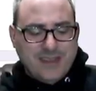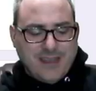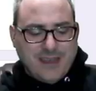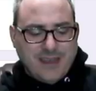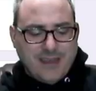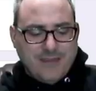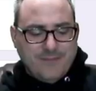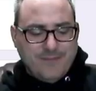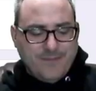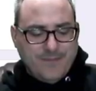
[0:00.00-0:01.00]

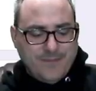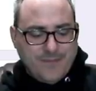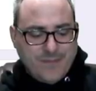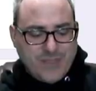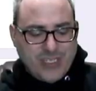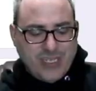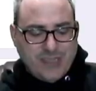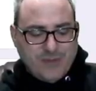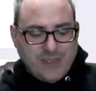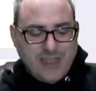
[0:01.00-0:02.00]

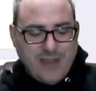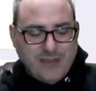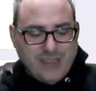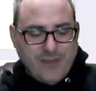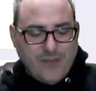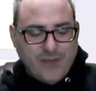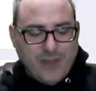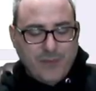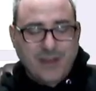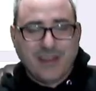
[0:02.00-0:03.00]
What's that other cell phone
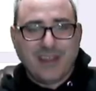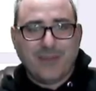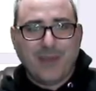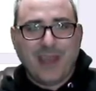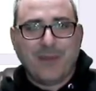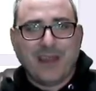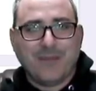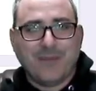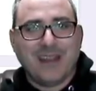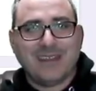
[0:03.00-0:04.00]
company that you pay by the
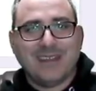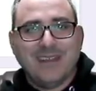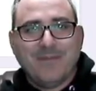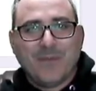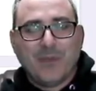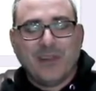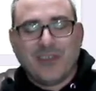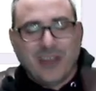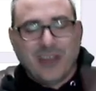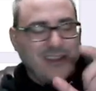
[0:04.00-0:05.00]
minute? Little
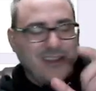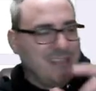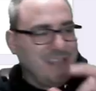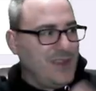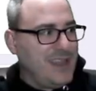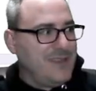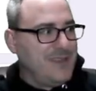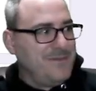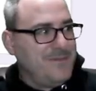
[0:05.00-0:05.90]
cards, I forget.